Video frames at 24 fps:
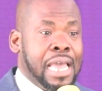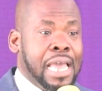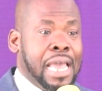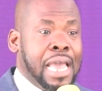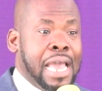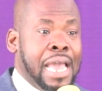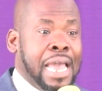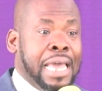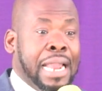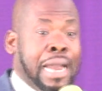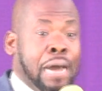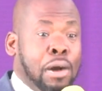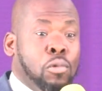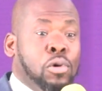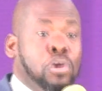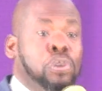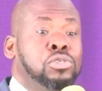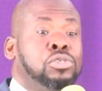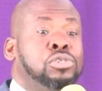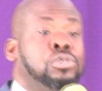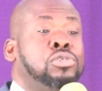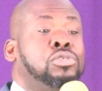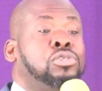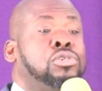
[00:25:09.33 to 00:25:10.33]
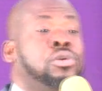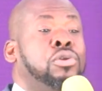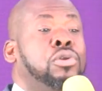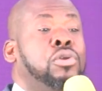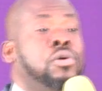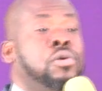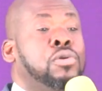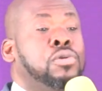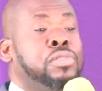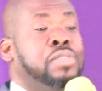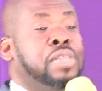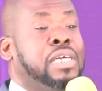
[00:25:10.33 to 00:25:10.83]
And I want you to
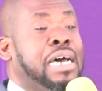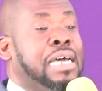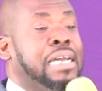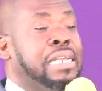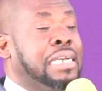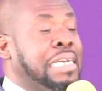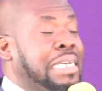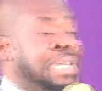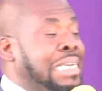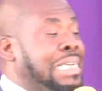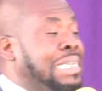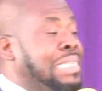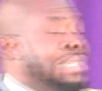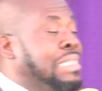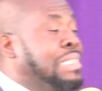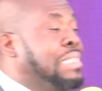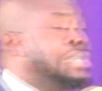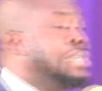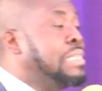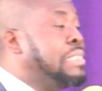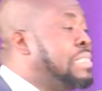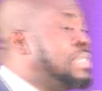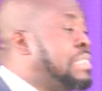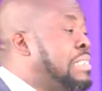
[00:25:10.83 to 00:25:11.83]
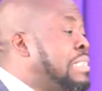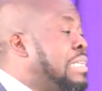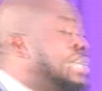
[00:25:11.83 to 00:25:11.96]
know that this